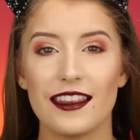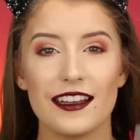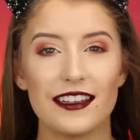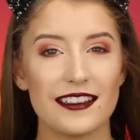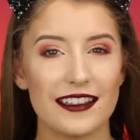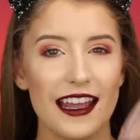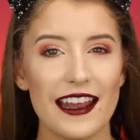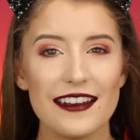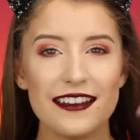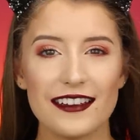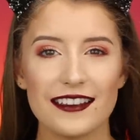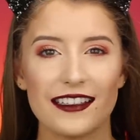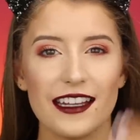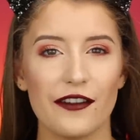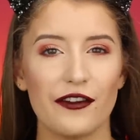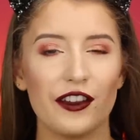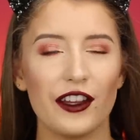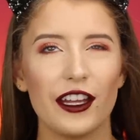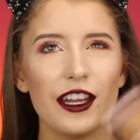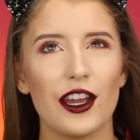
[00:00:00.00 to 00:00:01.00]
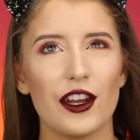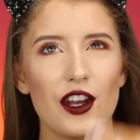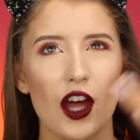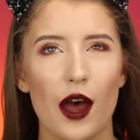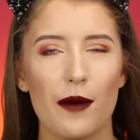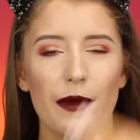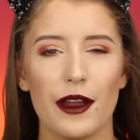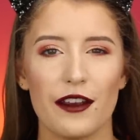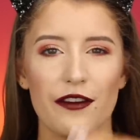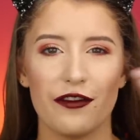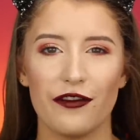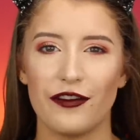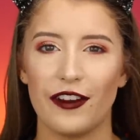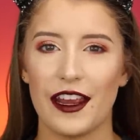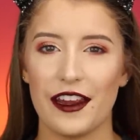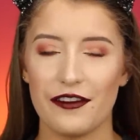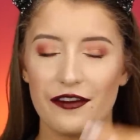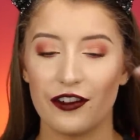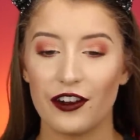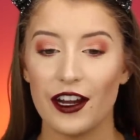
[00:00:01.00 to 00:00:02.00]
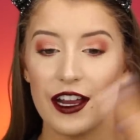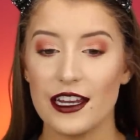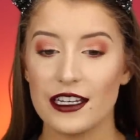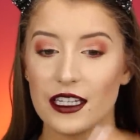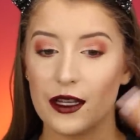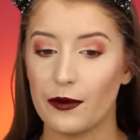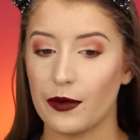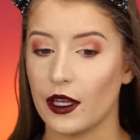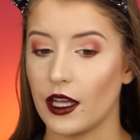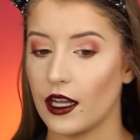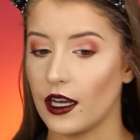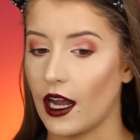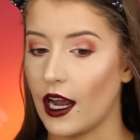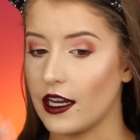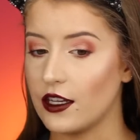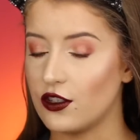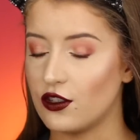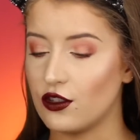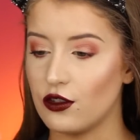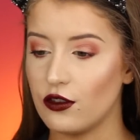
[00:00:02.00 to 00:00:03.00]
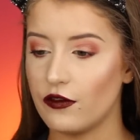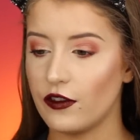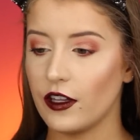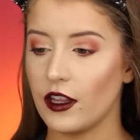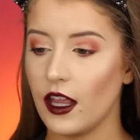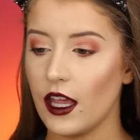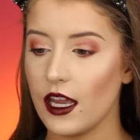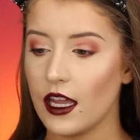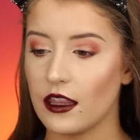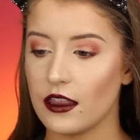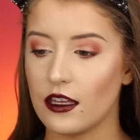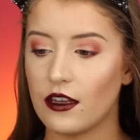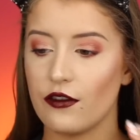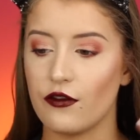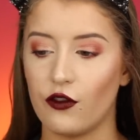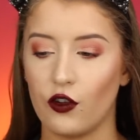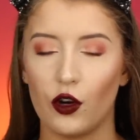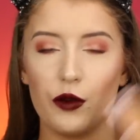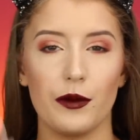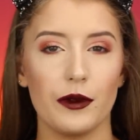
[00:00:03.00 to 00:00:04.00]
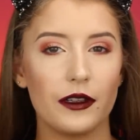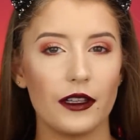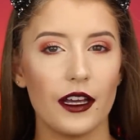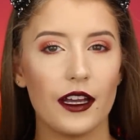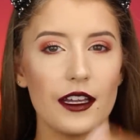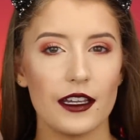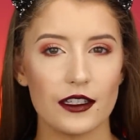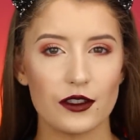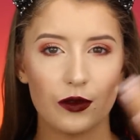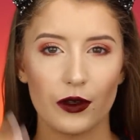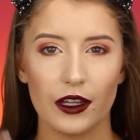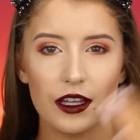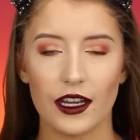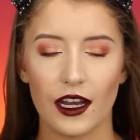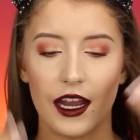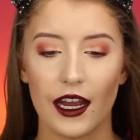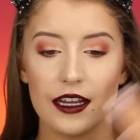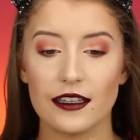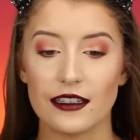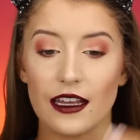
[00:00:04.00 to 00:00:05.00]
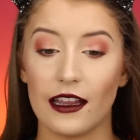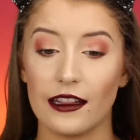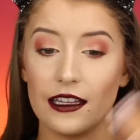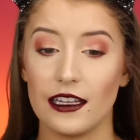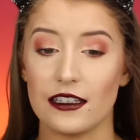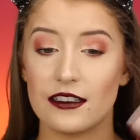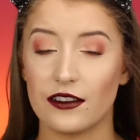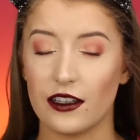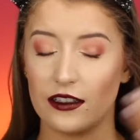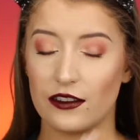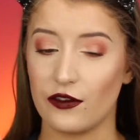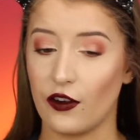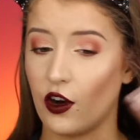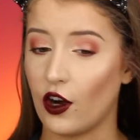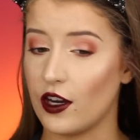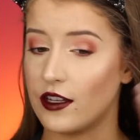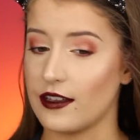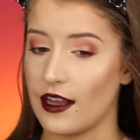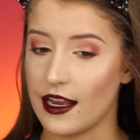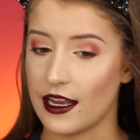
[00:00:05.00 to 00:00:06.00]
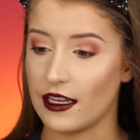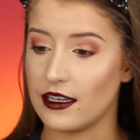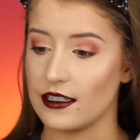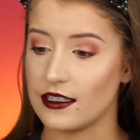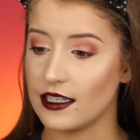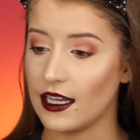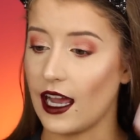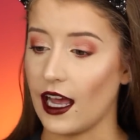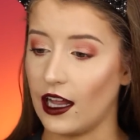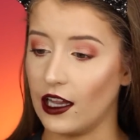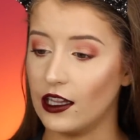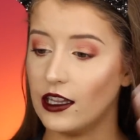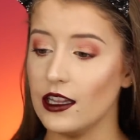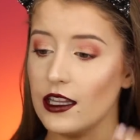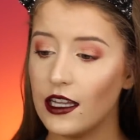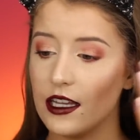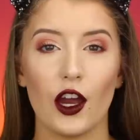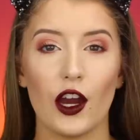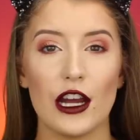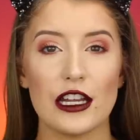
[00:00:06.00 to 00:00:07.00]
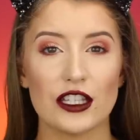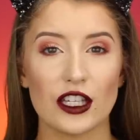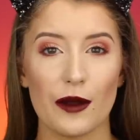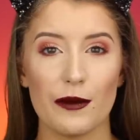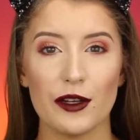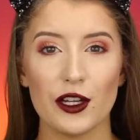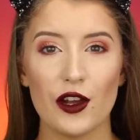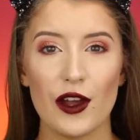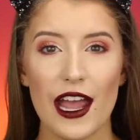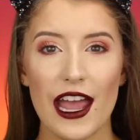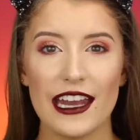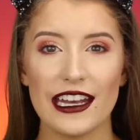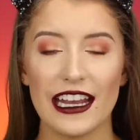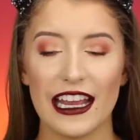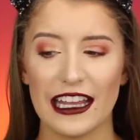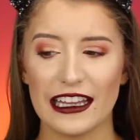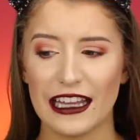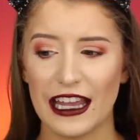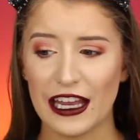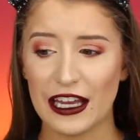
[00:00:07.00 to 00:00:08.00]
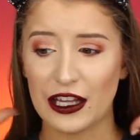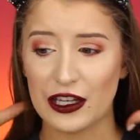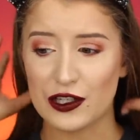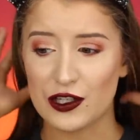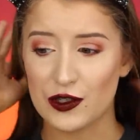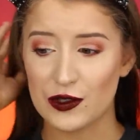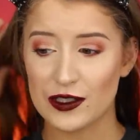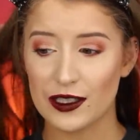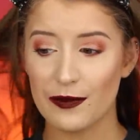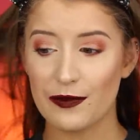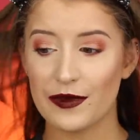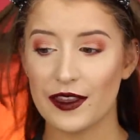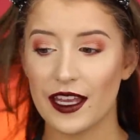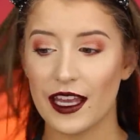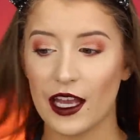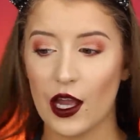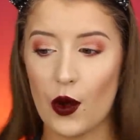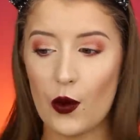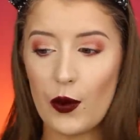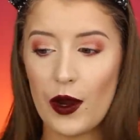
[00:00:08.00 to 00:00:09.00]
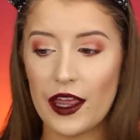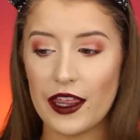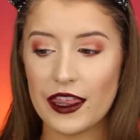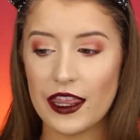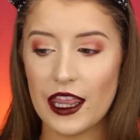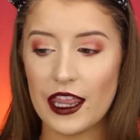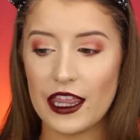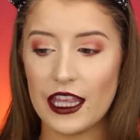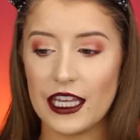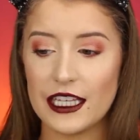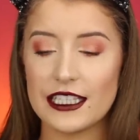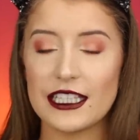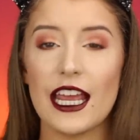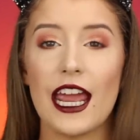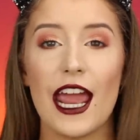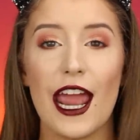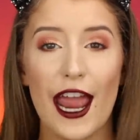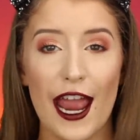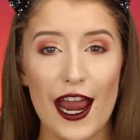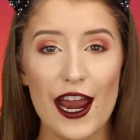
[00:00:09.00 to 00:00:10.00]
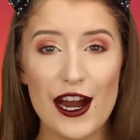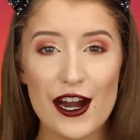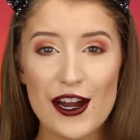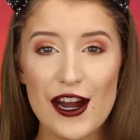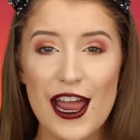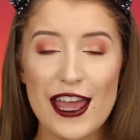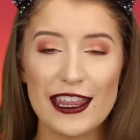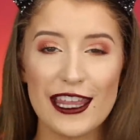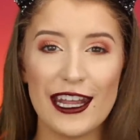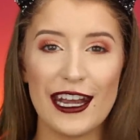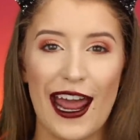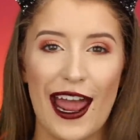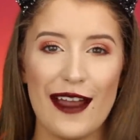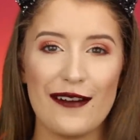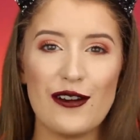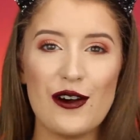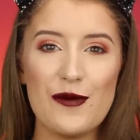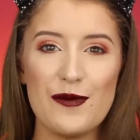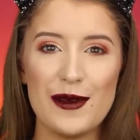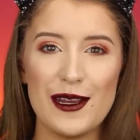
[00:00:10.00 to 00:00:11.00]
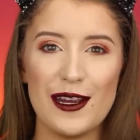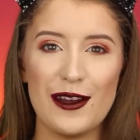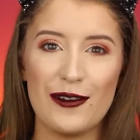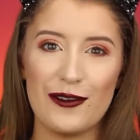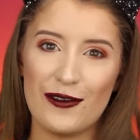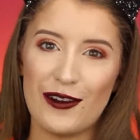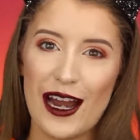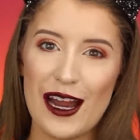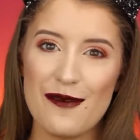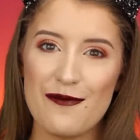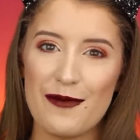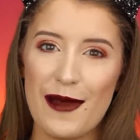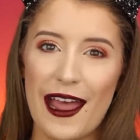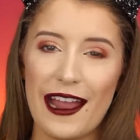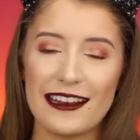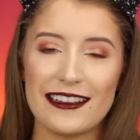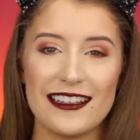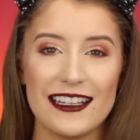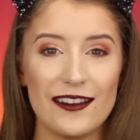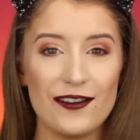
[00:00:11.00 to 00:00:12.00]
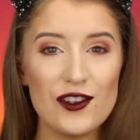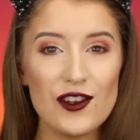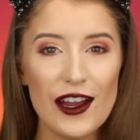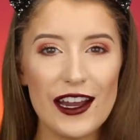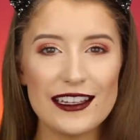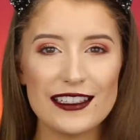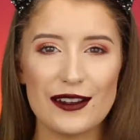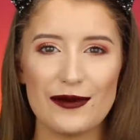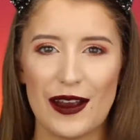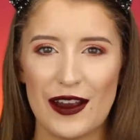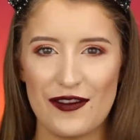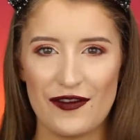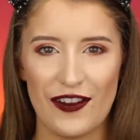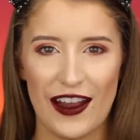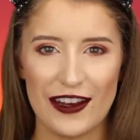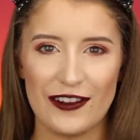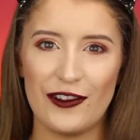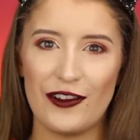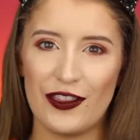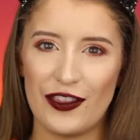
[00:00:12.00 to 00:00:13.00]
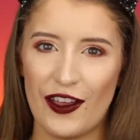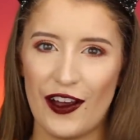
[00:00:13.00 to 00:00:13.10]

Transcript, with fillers: The scent is definitely not my favorite, but I do feel like the formula is really nice, at least as far as I can tell. Alright, so I'm going to go ahead and like do something with this hair, and then I will be right back to give you guys my final